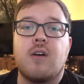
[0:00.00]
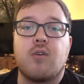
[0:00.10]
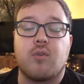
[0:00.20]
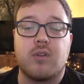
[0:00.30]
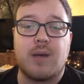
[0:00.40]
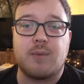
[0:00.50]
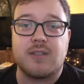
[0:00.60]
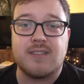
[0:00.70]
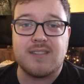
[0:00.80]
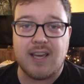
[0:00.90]
Rule number
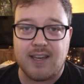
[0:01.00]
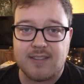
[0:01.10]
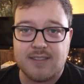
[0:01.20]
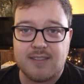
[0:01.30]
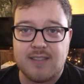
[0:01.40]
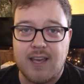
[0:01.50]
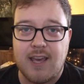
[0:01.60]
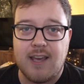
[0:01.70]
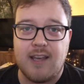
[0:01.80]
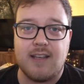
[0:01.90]
6
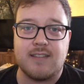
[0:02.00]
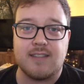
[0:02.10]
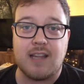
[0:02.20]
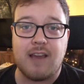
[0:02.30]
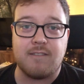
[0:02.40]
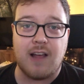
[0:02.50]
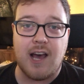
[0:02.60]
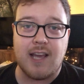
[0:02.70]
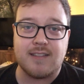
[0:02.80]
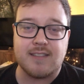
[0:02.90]
is
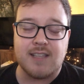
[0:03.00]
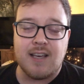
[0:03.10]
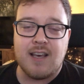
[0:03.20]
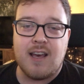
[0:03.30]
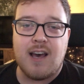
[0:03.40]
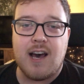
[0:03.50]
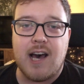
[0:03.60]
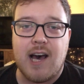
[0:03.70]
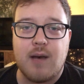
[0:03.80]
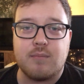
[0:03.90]
Lifelines.
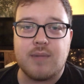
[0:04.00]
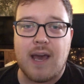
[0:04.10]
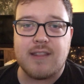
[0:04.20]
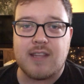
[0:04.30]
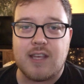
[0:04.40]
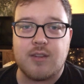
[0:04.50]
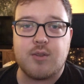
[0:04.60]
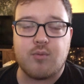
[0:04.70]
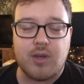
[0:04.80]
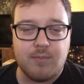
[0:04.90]
At the
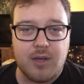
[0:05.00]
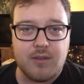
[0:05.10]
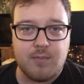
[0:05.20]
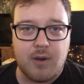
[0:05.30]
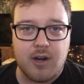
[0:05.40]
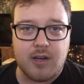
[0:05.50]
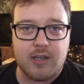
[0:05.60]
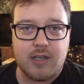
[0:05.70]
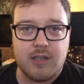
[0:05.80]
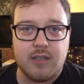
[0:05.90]
3-month
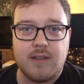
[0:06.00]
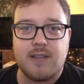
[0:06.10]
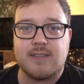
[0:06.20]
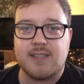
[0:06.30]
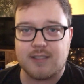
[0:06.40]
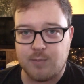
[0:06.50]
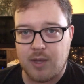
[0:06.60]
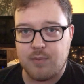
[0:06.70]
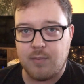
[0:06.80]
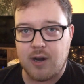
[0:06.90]
mark, the
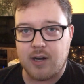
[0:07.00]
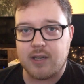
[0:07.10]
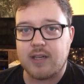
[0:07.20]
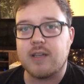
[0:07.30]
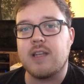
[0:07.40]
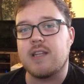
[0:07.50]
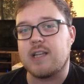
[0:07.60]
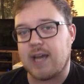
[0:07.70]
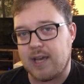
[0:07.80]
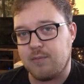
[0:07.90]
6-month mark, and the
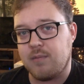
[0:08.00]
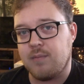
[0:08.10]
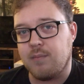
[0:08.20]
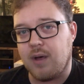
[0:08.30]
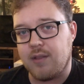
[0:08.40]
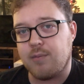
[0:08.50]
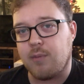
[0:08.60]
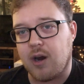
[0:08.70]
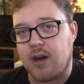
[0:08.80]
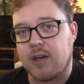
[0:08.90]
9-month
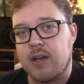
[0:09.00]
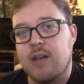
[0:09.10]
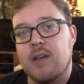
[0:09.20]
mark,